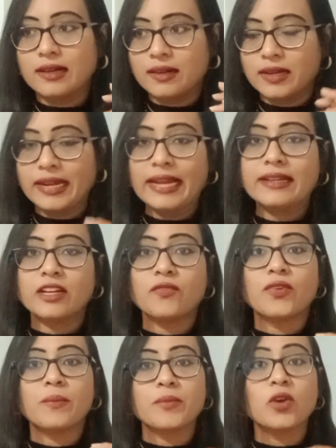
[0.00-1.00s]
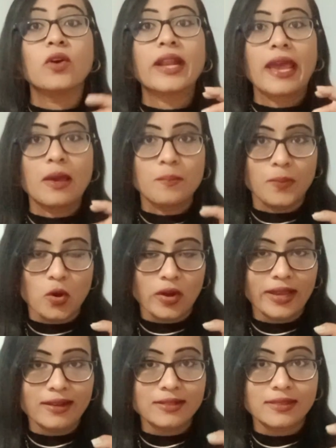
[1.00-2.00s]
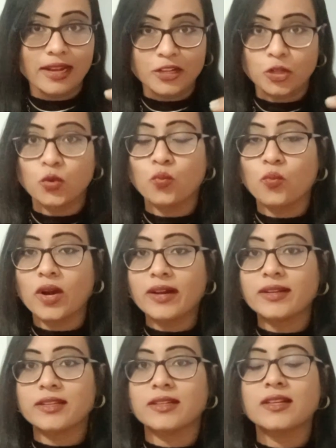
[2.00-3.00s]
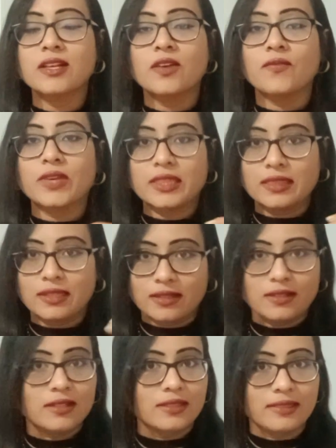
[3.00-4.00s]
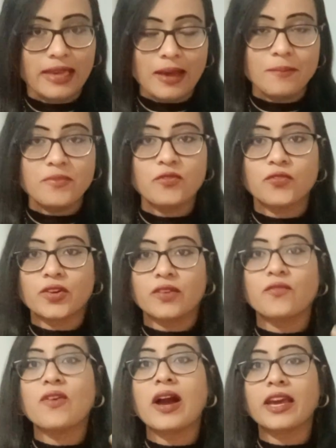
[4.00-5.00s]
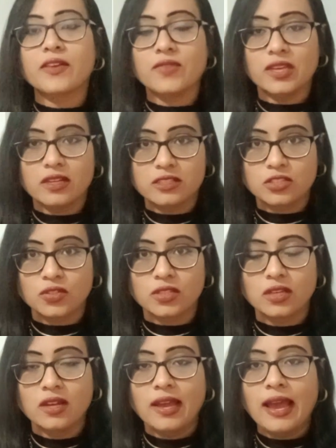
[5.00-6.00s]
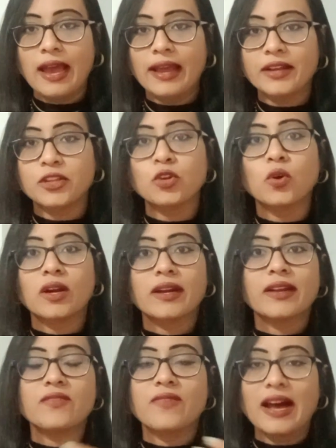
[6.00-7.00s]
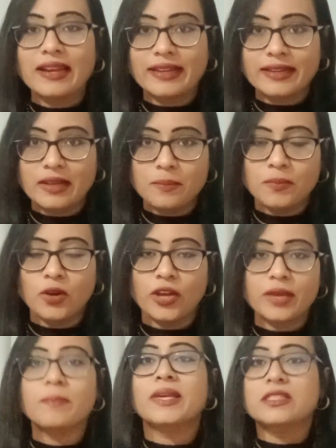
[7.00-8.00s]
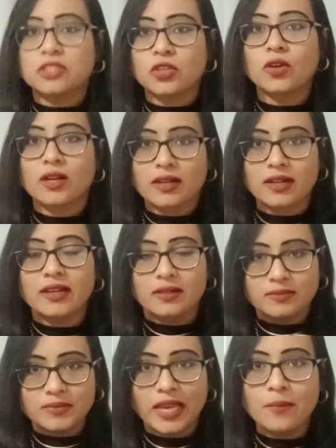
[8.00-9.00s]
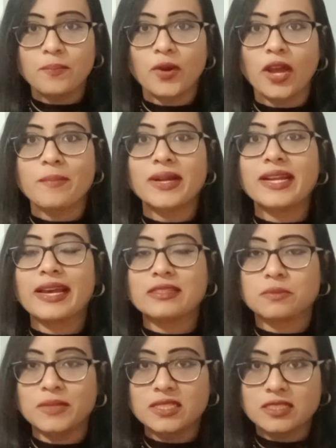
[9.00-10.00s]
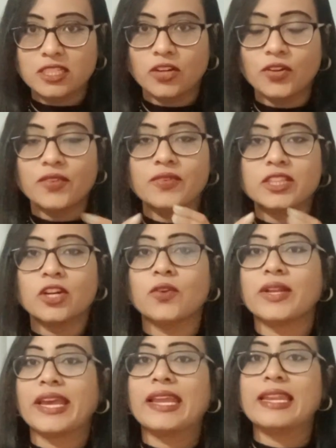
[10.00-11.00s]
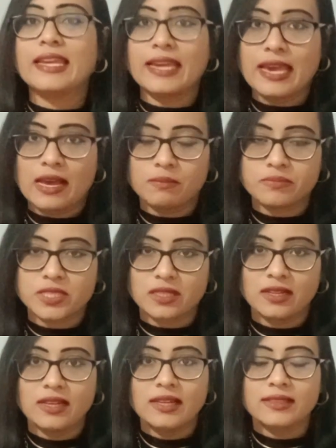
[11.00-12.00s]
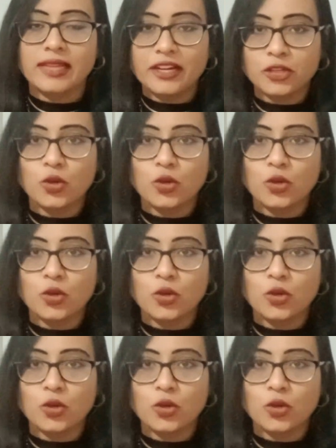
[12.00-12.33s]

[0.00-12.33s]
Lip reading: letter from your employer that you worked with them for 5 years and you are a valid employee, means your employment has been served without any gaps, that you